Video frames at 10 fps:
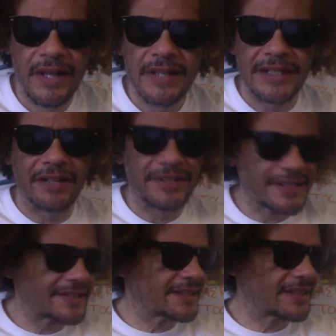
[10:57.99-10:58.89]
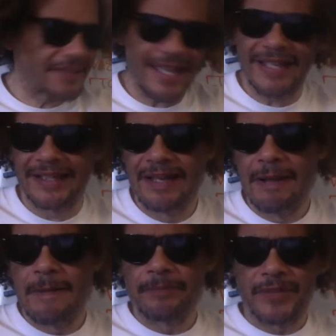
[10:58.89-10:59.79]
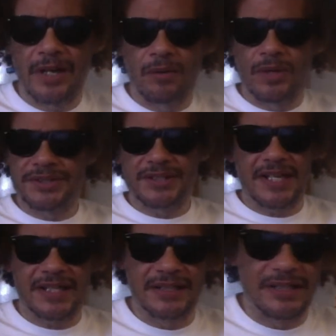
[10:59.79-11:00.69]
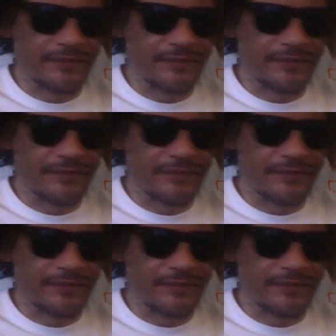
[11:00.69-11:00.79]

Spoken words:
Now, this is the thing. Once again, if